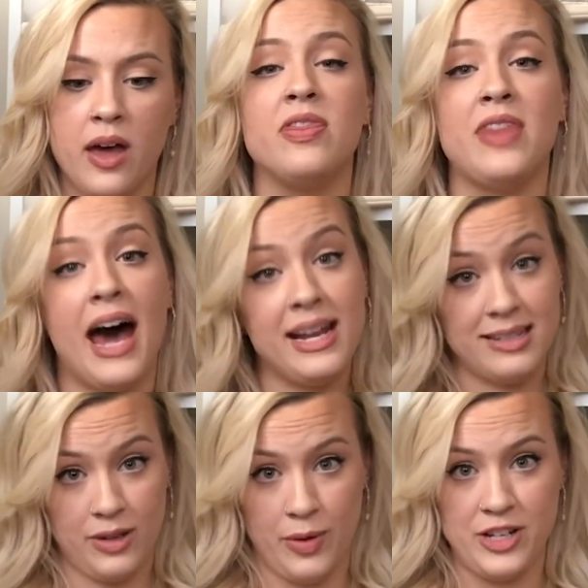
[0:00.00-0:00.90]
that is a
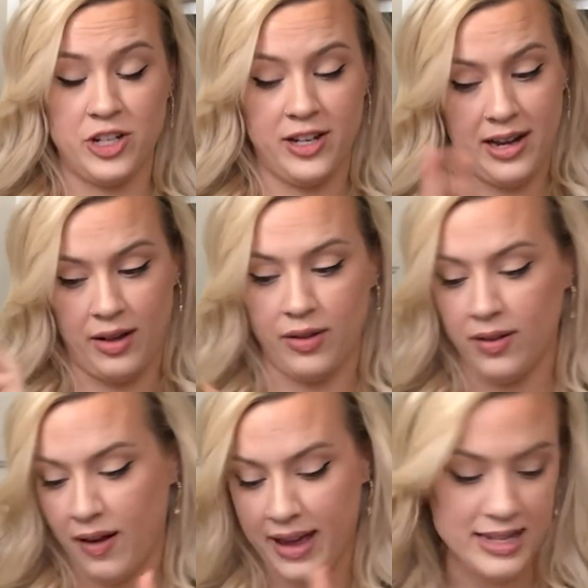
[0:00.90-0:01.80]
question, and
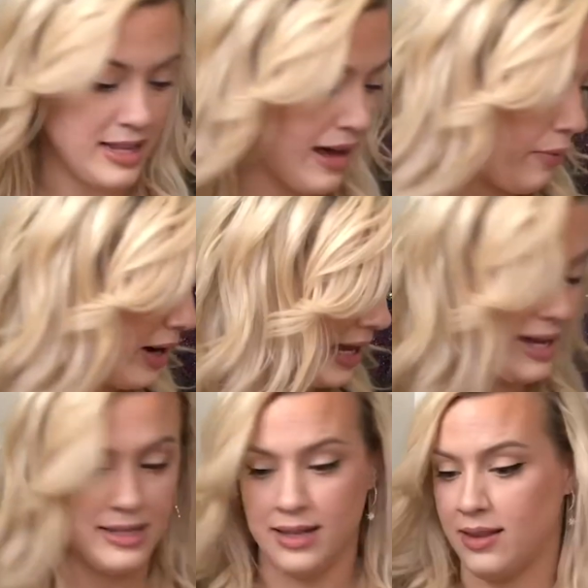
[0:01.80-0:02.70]
I'll get to that when I get
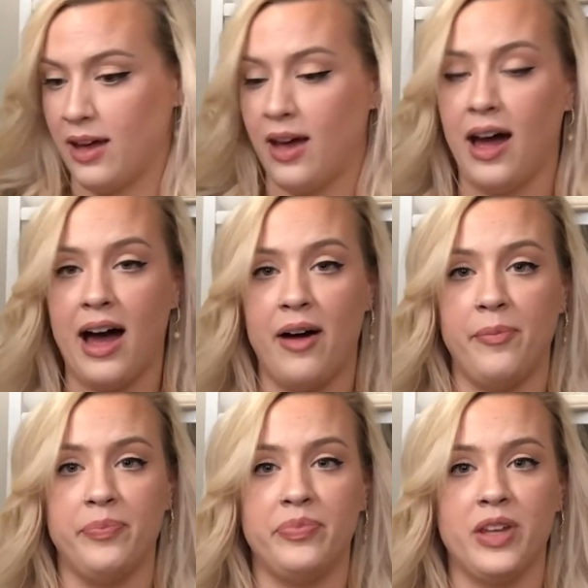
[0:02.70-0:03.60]
to
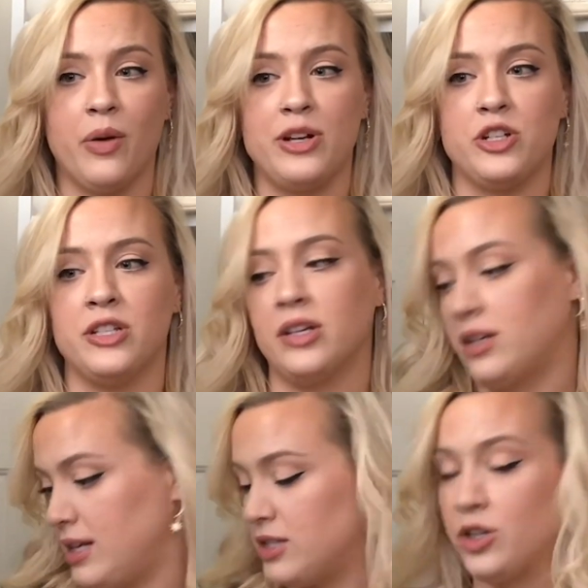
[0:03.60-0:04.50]
the questions on
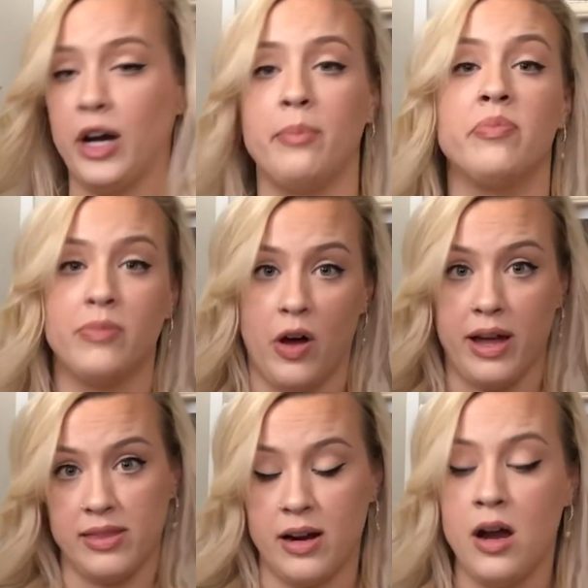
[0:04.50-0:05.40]
Instagram. I'll
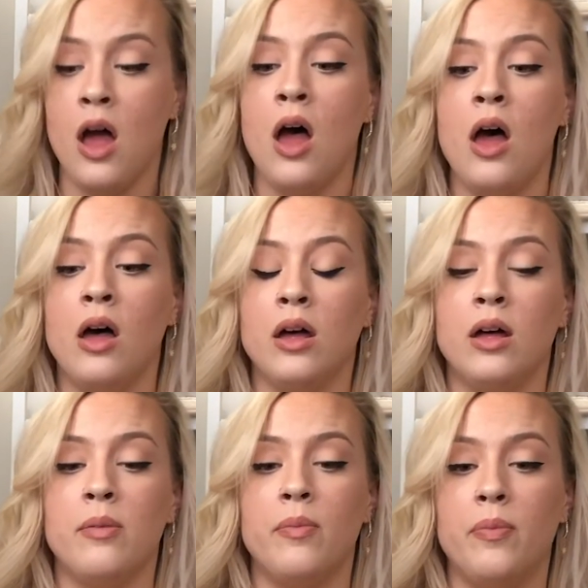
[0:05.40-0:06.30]
get there.
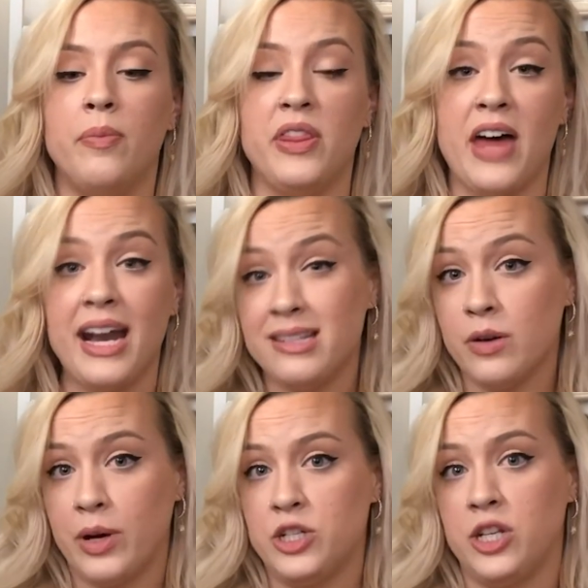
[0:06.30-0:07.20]
But that is a
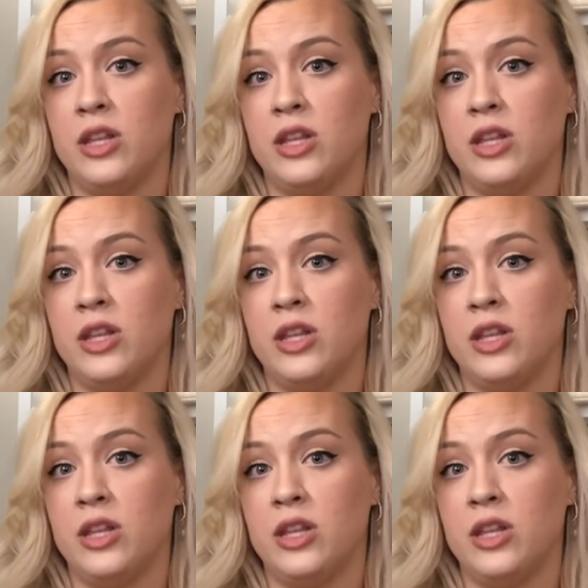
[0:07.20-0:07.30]
question